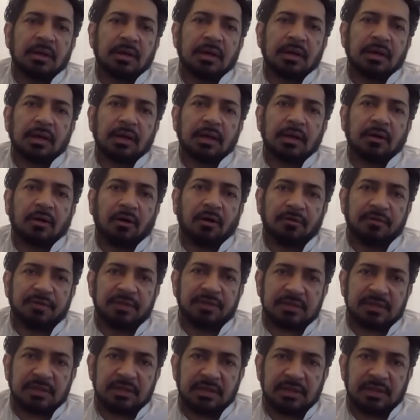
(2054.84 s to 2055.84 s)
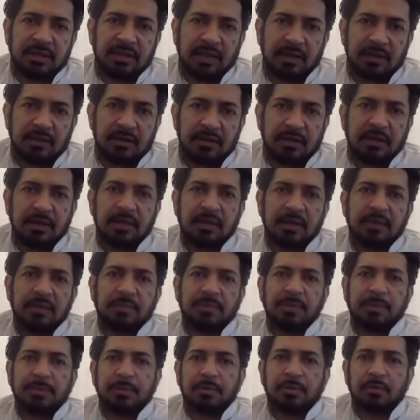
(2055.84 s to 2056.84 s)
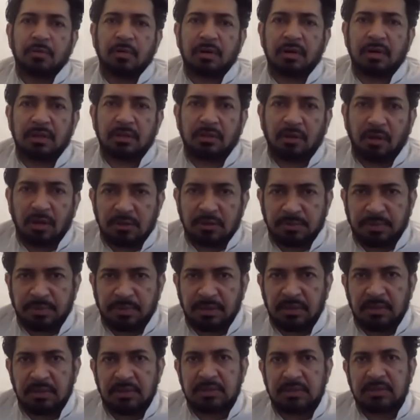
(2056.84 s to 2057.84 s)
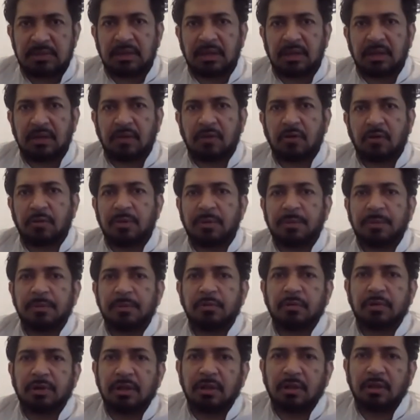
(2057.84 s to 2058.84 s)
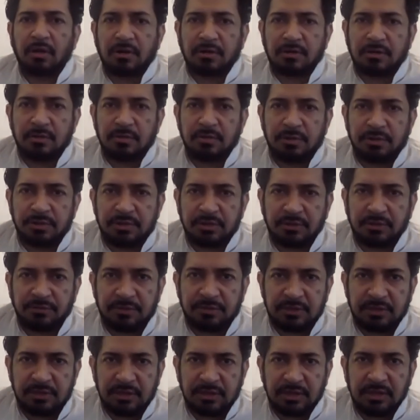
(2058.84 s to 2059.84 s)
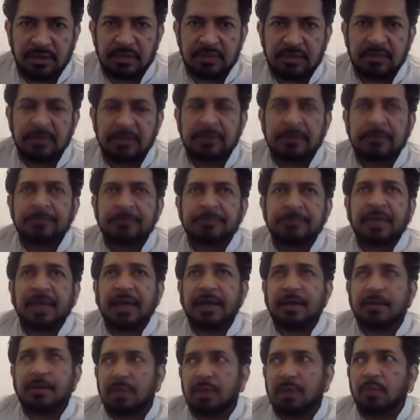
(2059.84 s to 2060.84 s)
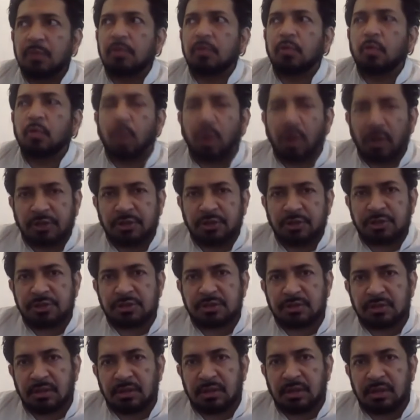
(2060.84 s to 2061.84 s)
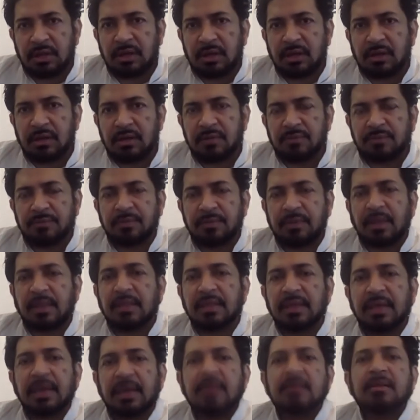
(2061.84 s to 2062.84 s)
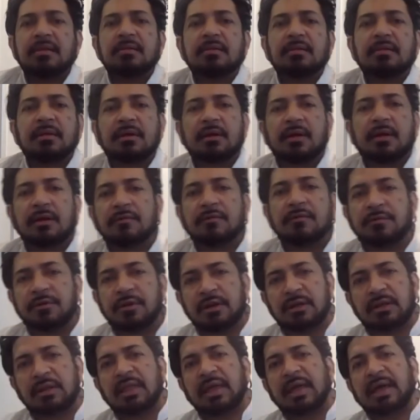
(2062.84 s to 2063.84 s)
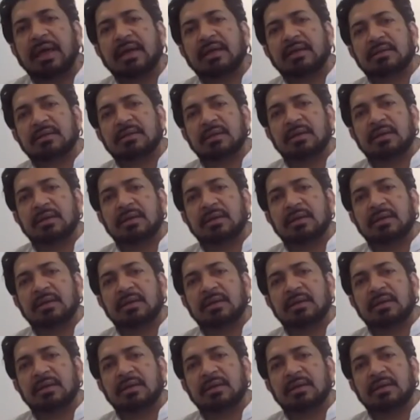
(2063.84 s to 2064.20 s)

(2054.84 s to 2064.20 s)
Obviously, the elderly, people who are in hospitals, or people who are in long-term nursing facilities, and we will watch and then convert that